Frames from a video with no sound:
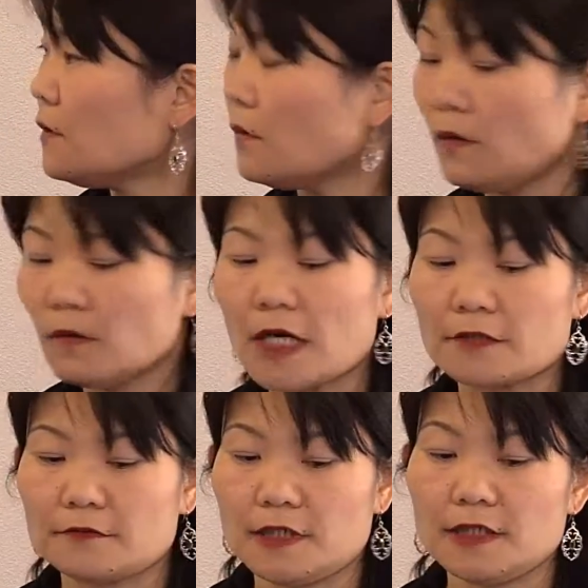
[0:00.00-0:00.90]
all
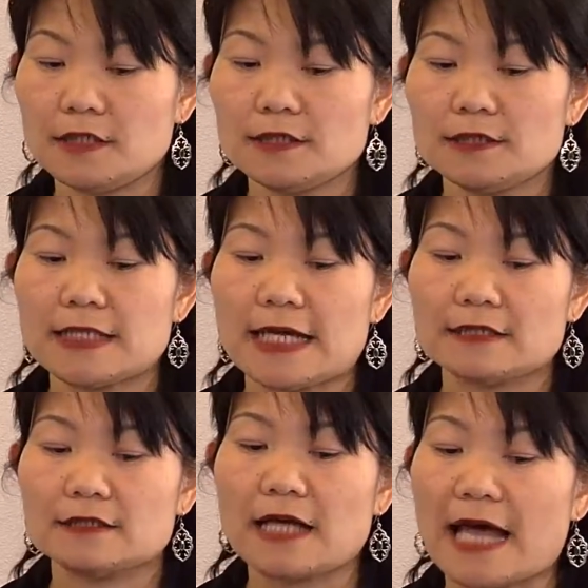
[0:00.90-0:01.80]
agree
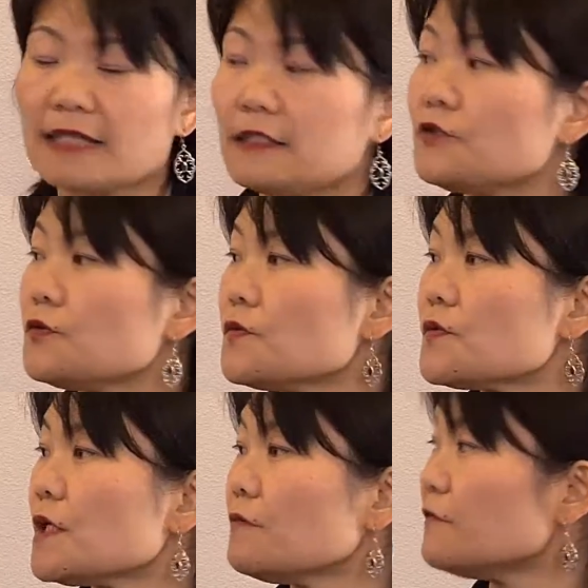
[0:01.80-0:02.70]
that
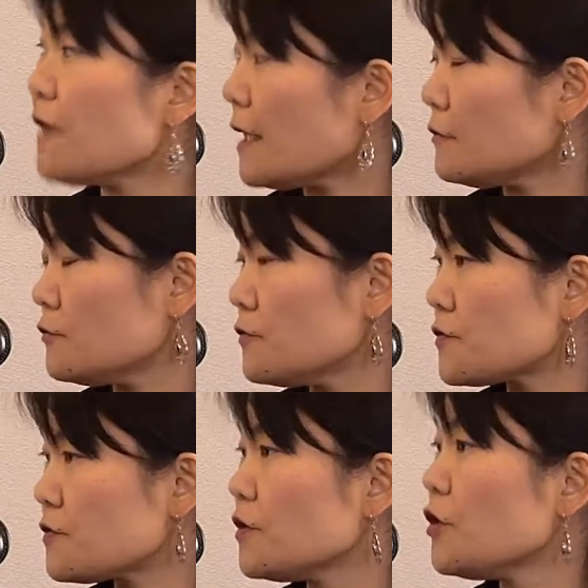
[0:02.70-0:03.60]
attitudes and
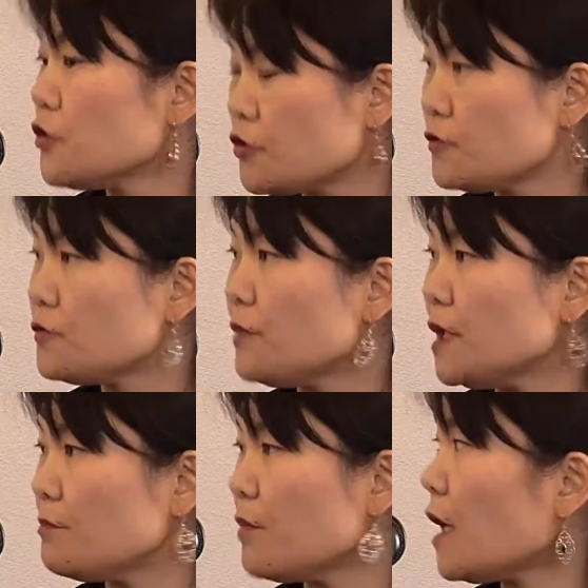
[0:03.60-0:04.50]
values should
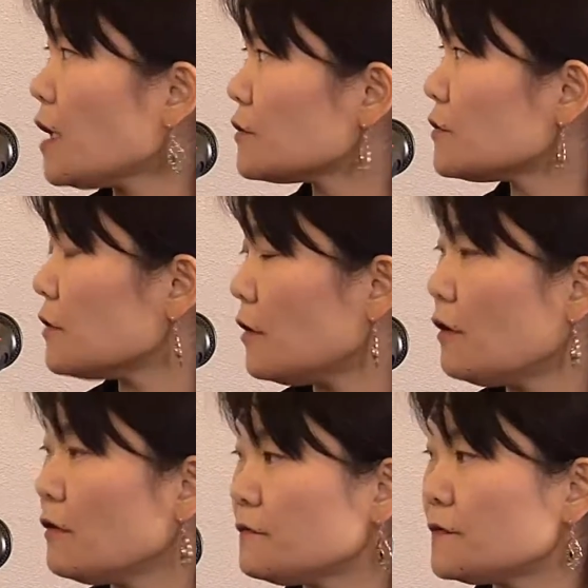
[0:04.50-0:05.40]
be part
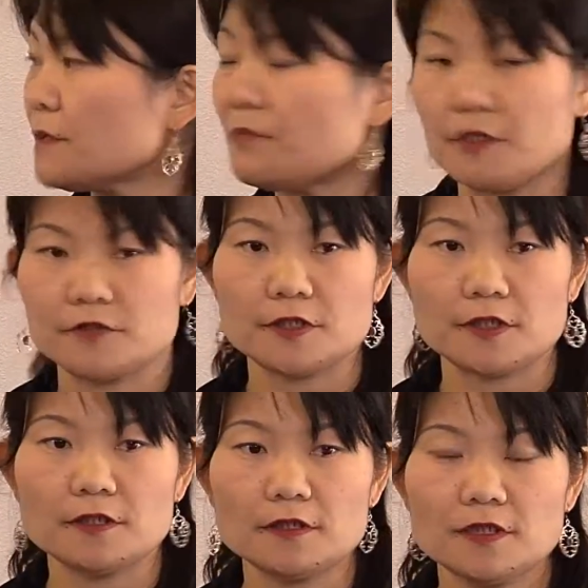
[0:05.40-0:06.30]
of the
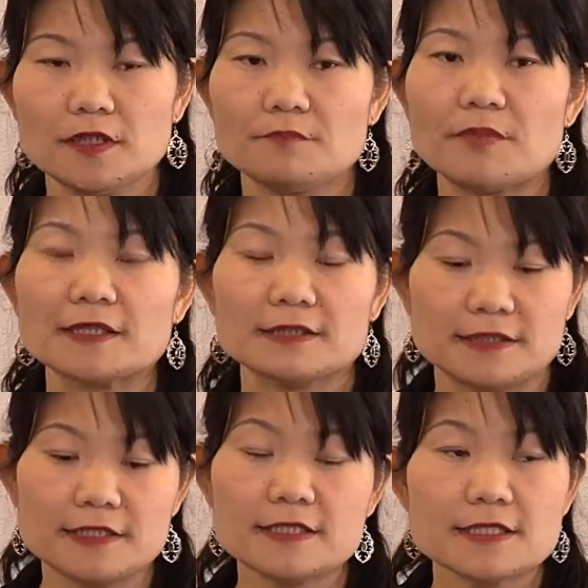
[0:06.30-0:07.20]
picture, but
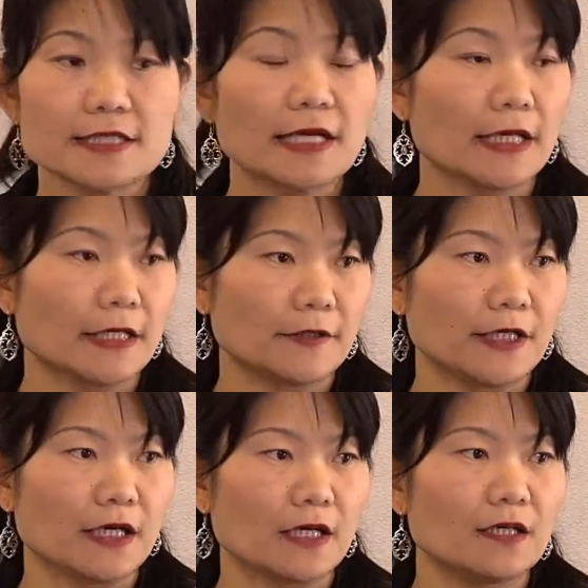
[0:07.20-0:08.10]
this is the
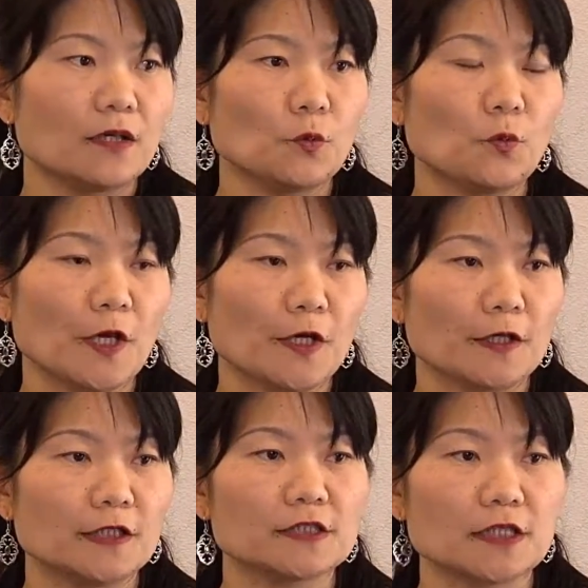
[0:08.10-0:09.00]
area where
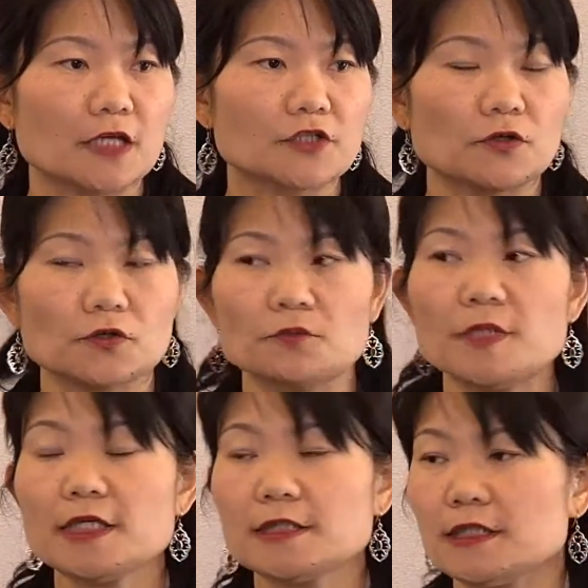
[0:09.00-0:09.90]
international
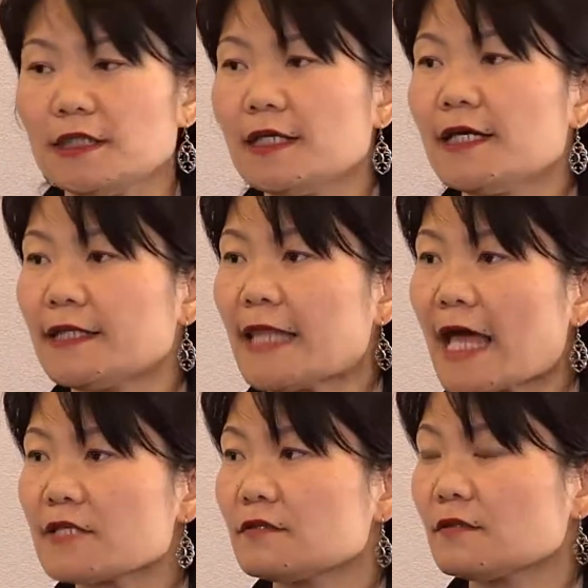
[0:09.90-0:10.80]
community
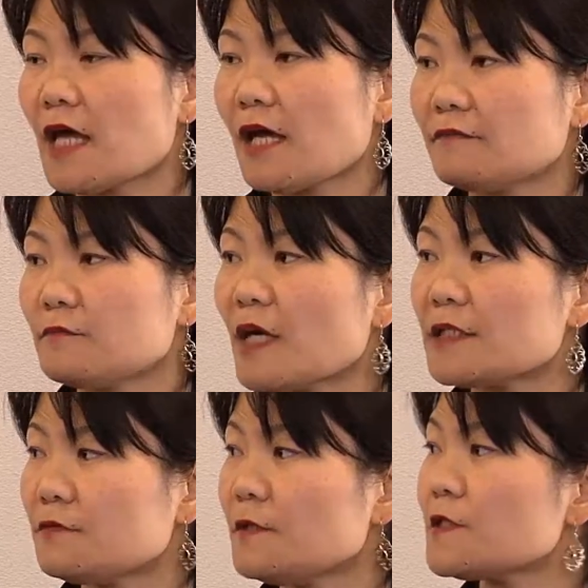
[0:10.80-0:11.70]
doesn't have
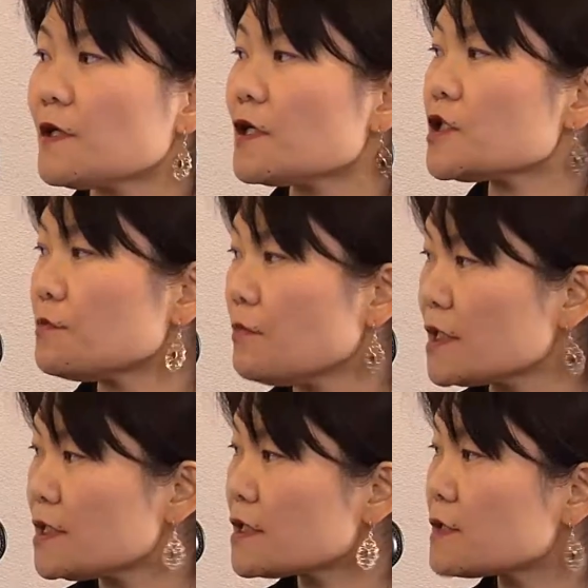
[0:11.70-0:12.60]
much research,
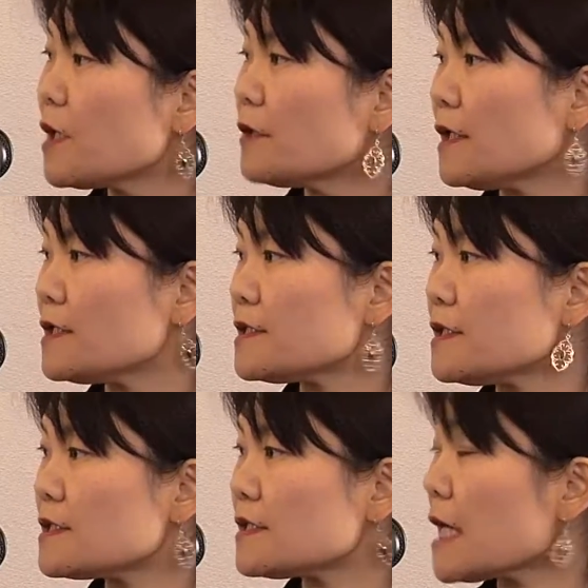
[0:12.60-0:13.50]
much
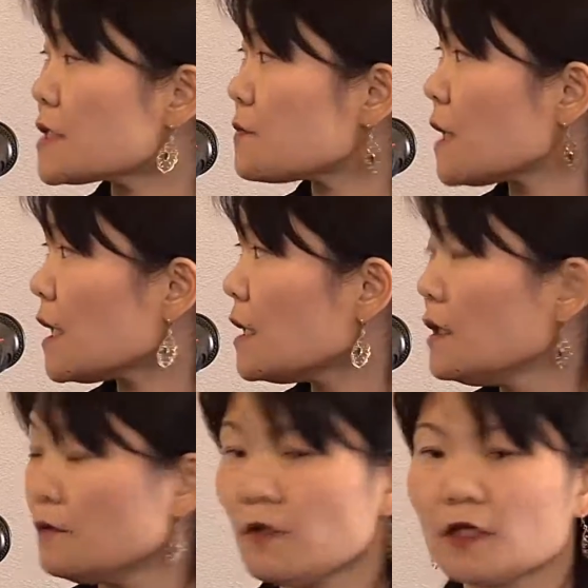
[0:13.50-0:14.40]
experiences. That's why
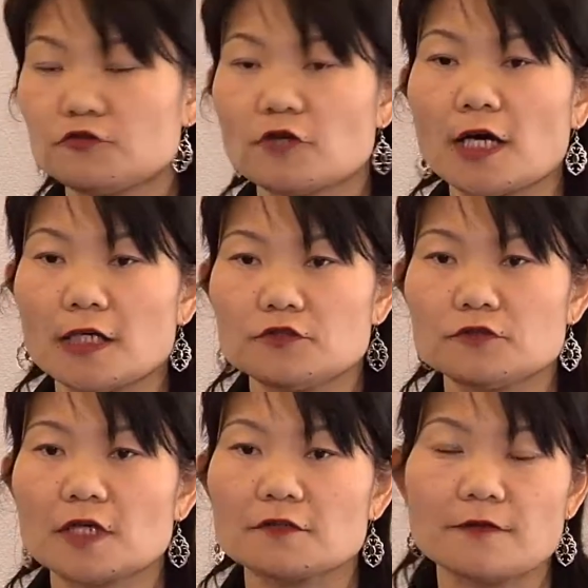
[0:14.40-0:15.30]
we are trying
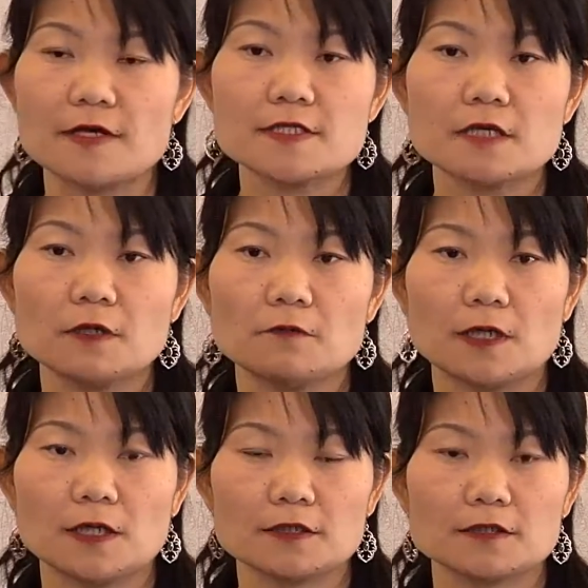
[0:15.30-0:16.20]
to advance our
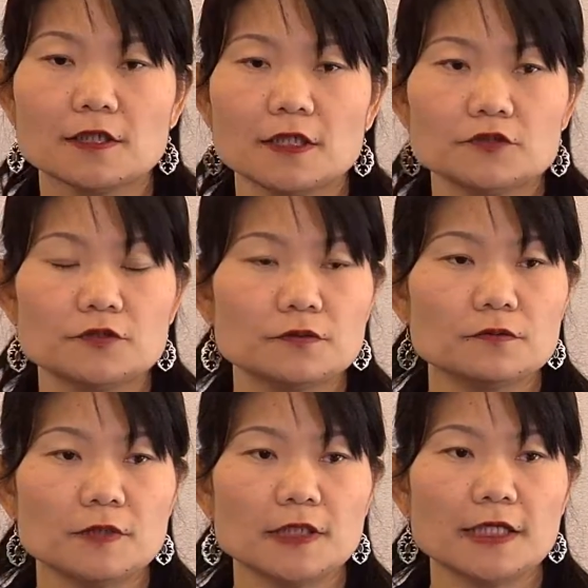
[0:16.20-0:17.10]
work to
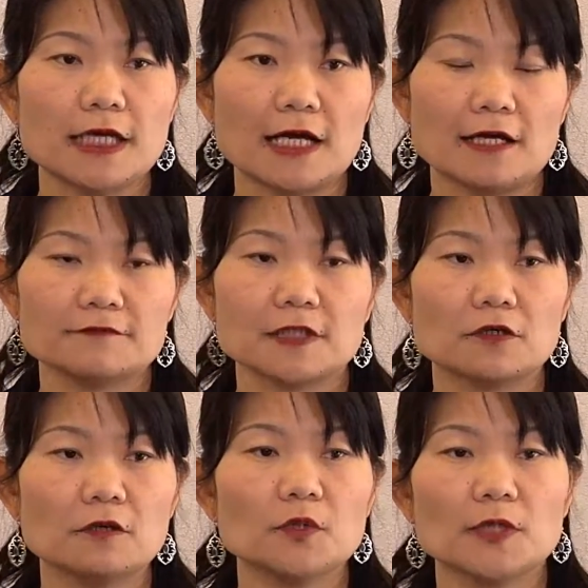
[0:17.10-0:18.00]
really have the
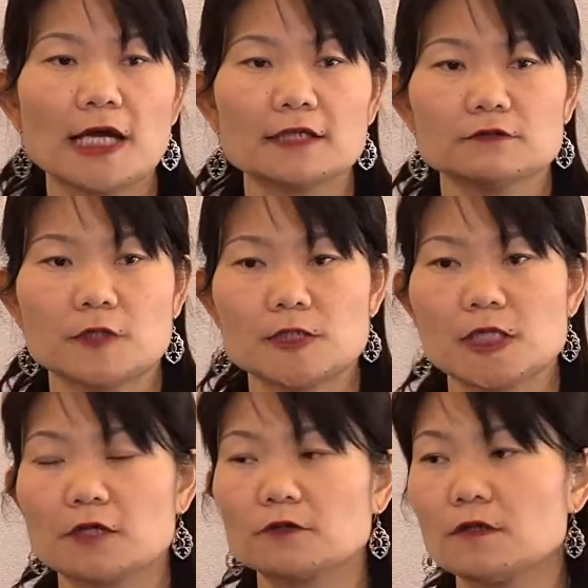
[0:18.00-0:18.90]
common language
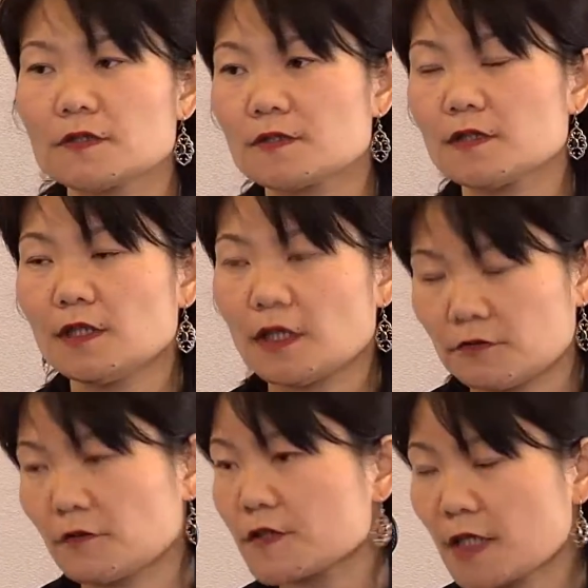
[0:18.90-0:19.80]
across
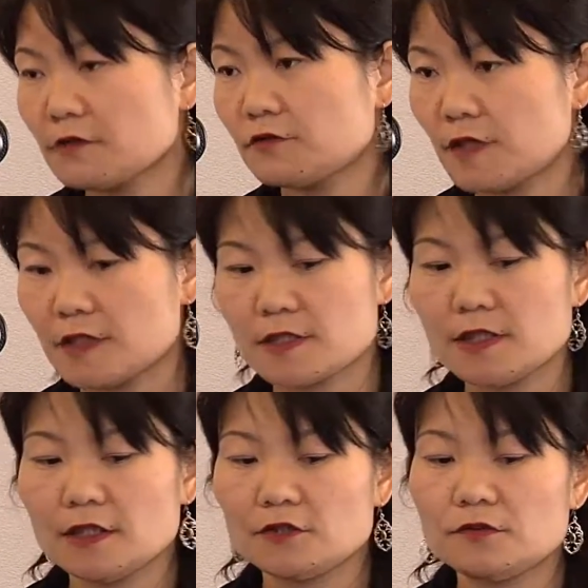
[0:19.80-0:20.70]
countries
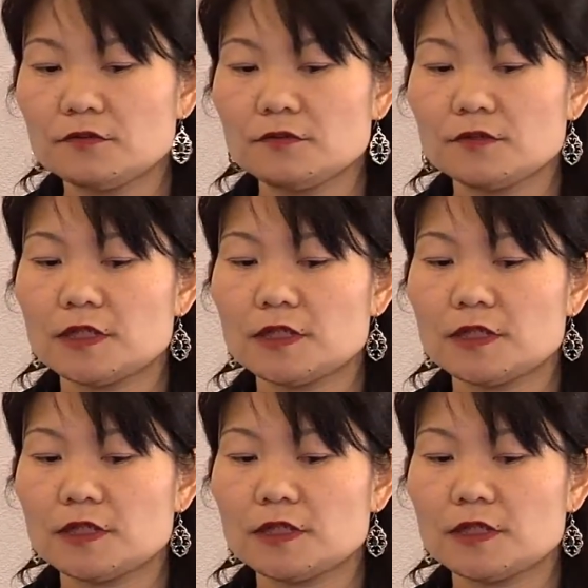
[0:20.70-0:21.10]
to